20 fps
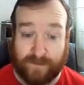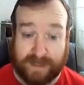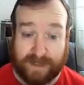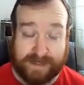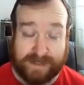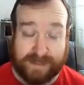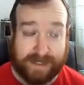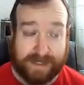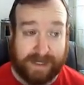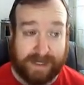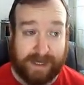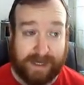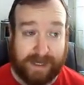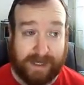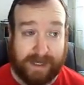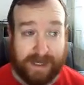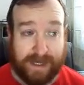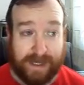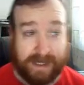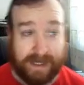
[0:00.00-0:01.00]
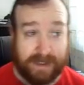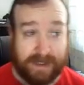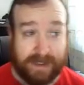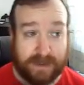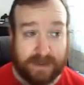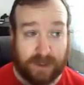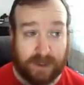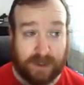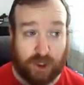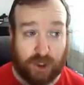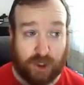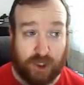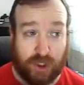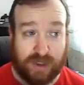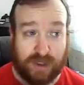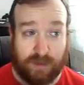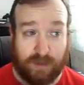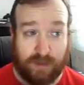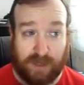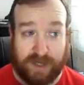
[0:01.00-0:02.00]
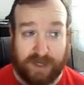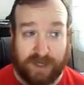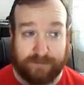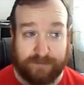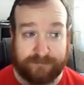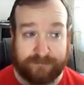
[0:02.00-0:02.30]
Take care and goodbye.